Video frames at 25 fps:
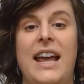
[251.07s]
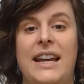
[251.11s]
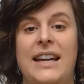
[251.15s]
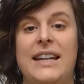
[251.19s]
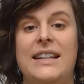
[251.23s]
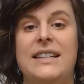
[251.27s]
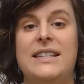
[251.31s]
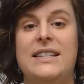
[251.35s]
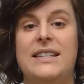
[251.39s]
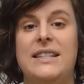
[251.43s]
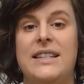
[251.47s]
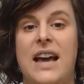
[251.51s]

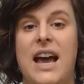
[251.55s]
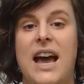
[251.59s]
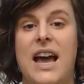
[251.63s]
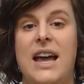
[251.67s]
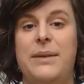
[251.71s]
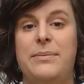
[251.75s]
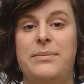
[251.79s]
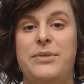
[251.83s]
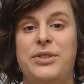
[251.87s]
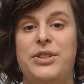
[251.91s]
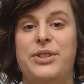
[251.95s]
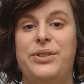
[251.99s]
It's
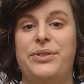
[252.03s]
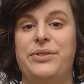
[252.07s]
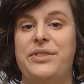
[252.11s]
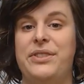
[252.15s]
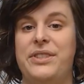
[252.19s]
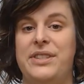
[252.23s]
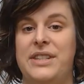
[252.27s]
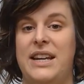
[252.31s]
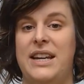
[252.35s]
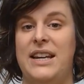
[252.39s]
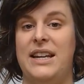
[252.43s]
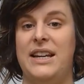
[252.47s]
time to
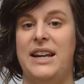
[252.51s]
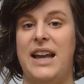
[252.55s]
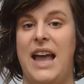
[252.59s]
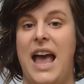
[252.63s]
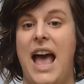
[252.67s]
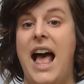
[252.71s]
sing